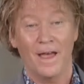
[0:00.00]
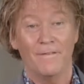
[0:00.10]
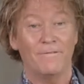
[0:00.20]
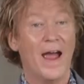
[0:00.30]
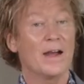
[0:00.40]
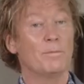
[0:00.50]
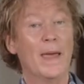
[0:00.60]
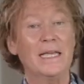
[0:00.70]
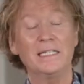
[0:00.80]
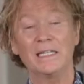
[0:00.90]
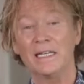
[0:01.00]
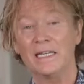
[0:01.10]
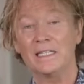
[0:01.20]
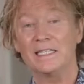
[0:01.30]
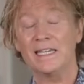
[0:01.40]
Fire basically
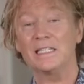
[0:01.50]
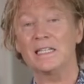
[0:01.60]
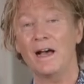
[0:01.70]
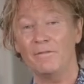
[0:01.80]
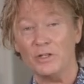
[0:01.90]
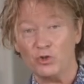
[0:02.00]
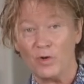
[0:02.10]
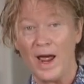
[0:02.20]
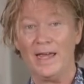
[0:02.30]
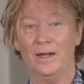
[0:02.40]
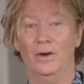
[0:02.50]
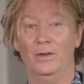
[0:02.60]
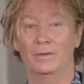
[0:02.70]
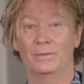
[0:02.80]
consists of a triangle